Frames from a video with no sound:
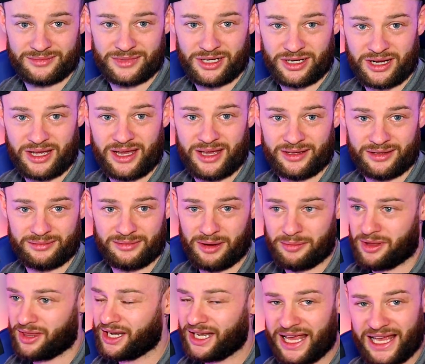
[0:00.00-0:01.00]
Okay,
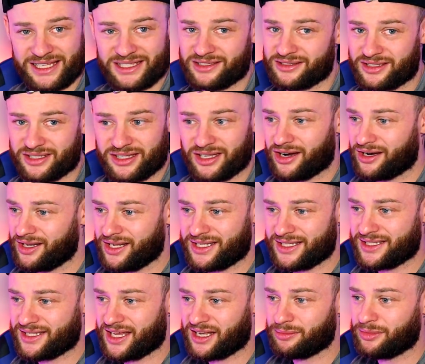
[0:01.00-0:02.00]
remember the lesson to start,
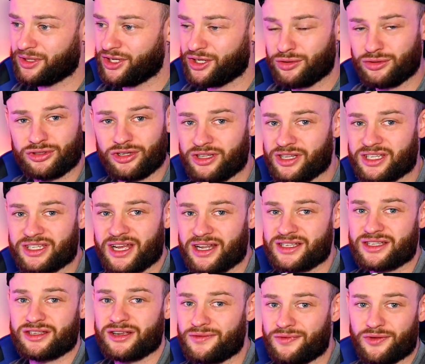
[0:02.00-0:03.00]
ladies and gentlemen. You don't do this kind
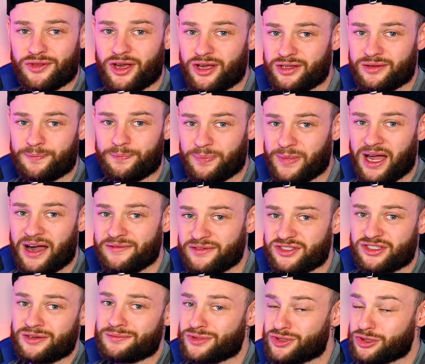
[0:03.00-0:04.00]
of stuff without having
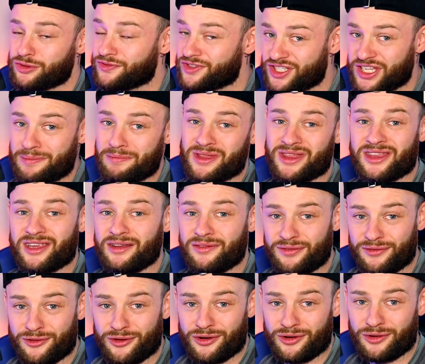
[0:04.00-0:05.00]
some sort of sympathy
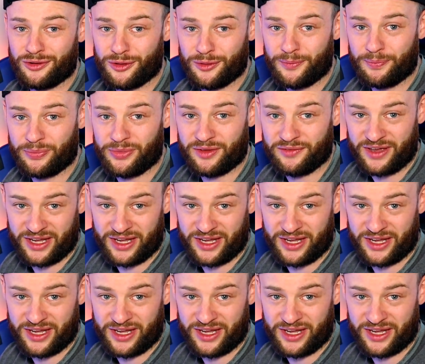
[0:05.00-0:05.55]
for the